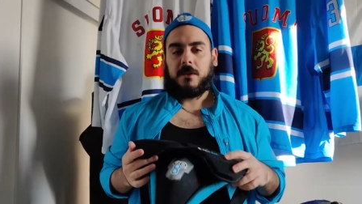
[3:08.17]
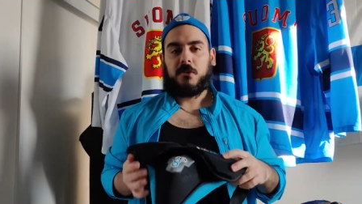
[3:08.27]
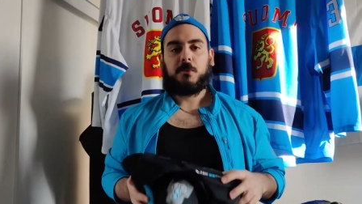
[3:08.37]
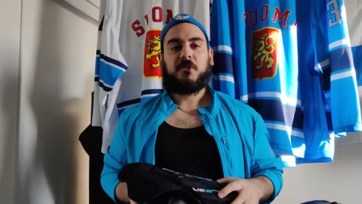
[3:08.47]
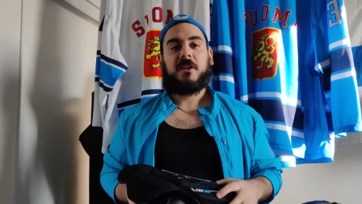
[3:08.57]
Now
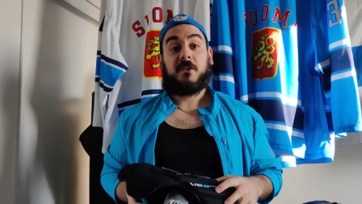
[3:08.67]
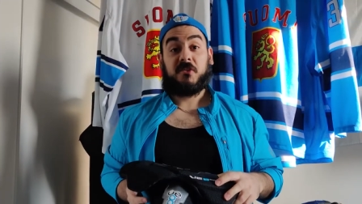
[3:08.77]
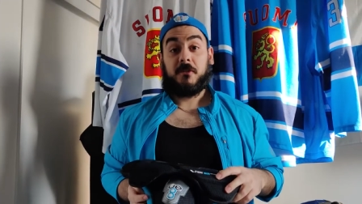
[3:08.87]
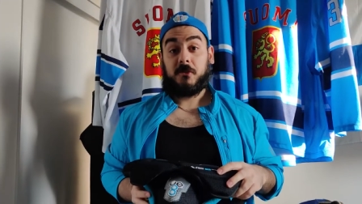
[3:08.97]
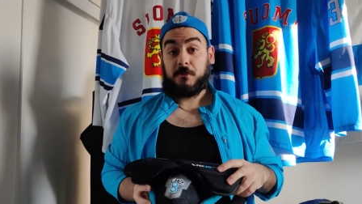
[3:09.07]
this one's kind of
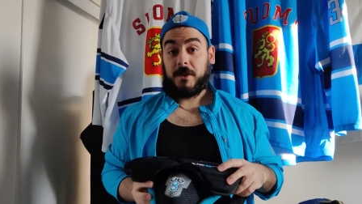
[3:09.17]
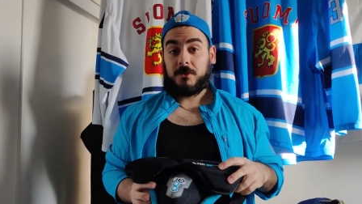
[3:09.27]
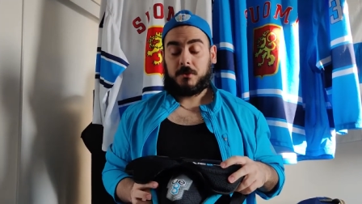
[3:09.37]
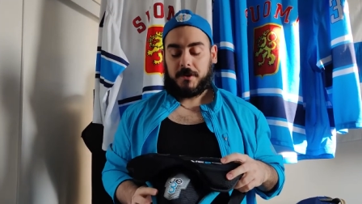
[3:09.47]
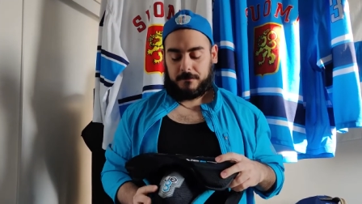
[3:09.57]

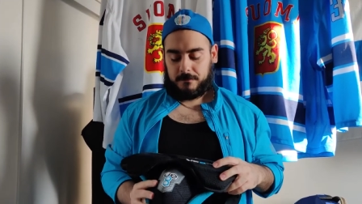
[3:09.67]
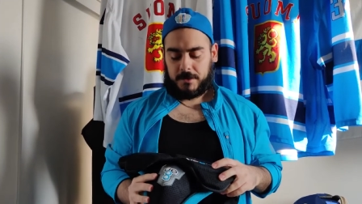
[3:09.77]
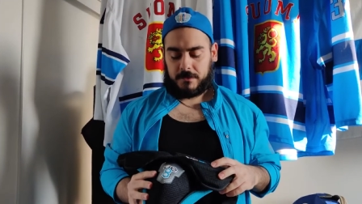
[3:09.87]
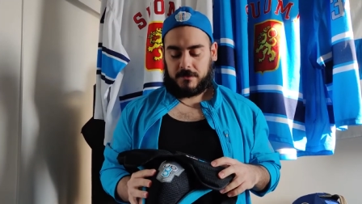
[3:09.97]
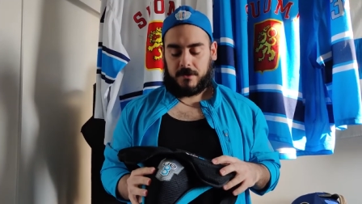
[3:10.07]
self-explanatory,
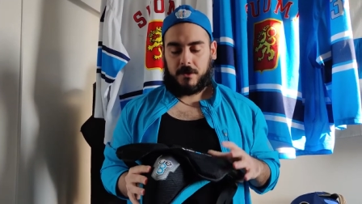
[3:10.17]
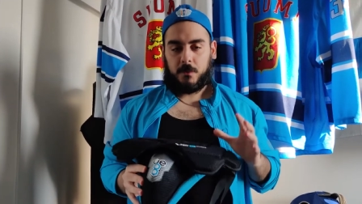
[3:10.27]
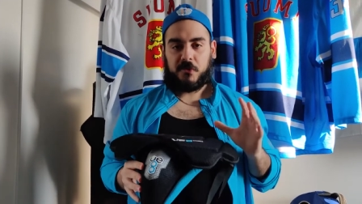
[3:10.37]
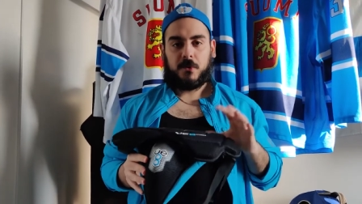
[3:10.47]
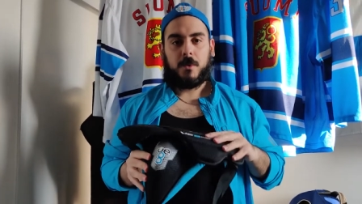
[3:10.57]
but
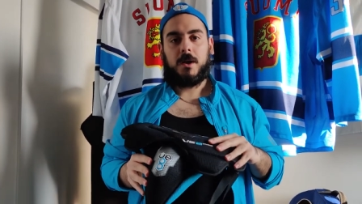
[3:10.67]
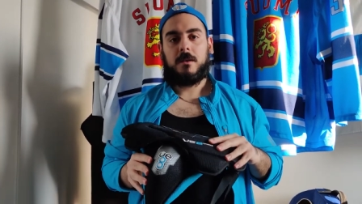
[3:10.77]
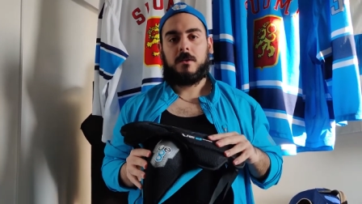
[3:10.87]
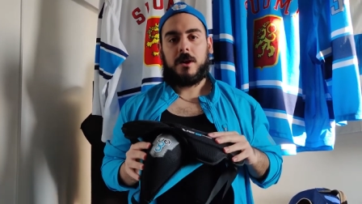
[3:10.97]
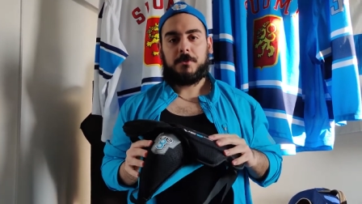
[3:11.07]
once in a
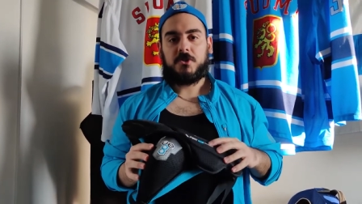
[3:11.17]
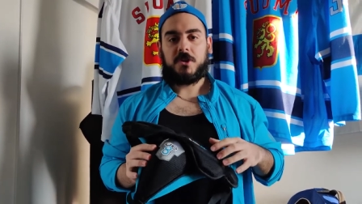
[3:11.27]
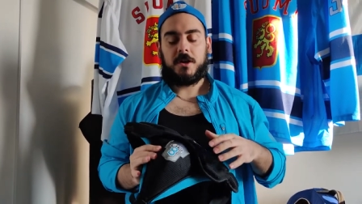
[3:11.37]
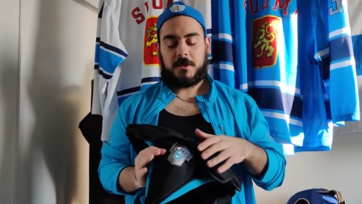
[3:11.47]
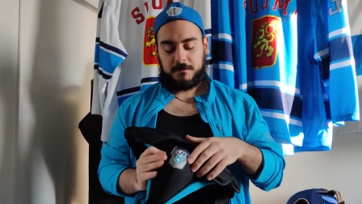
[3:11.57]
while, grab your
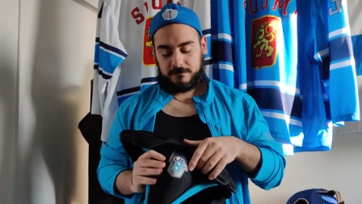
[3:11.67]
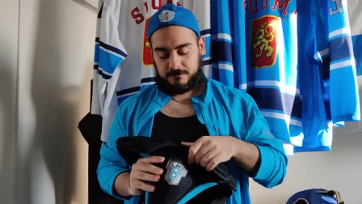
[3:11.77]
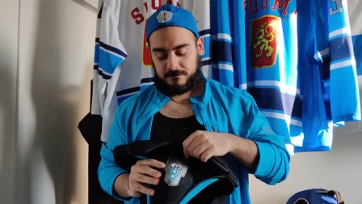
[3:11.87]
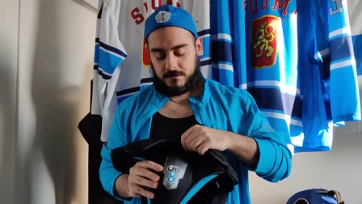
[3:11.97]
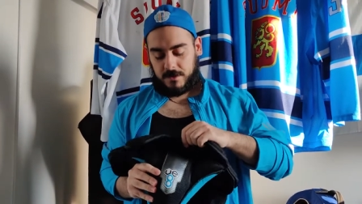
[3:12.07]
jock,
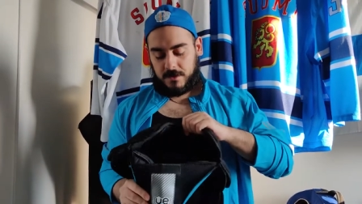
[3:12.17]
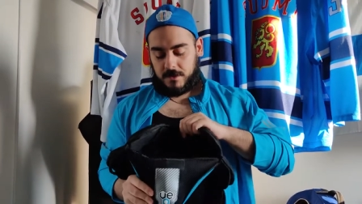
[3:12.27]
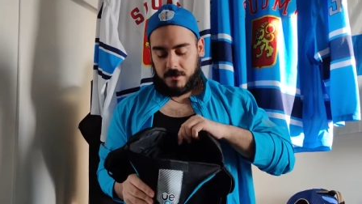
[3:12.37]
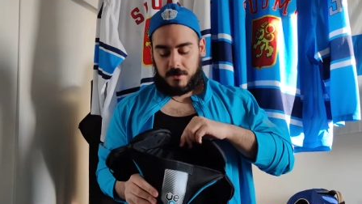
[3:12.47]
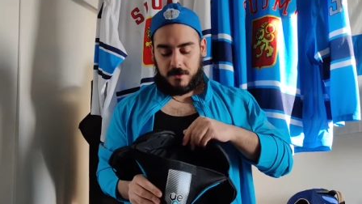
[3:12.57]

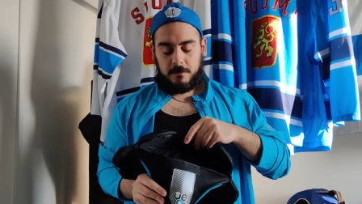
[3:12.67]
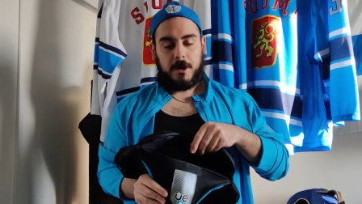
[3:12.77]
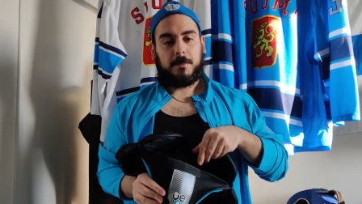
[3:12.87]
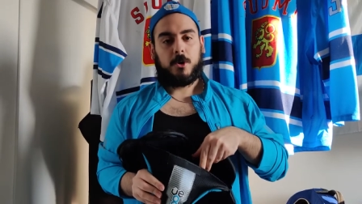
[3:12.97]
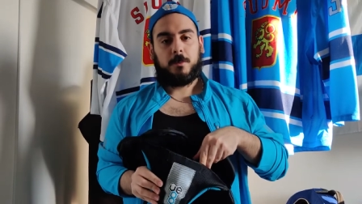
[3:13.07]

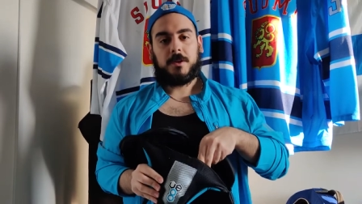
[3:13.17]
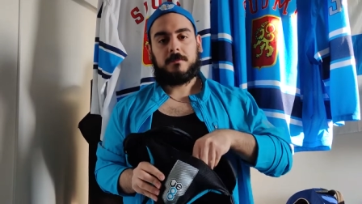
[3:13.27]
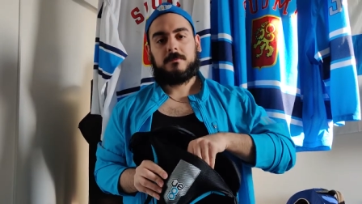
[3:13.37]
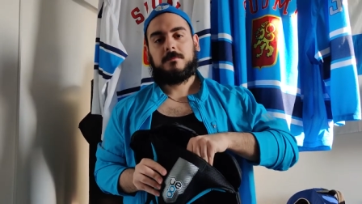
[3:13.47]
pop it open,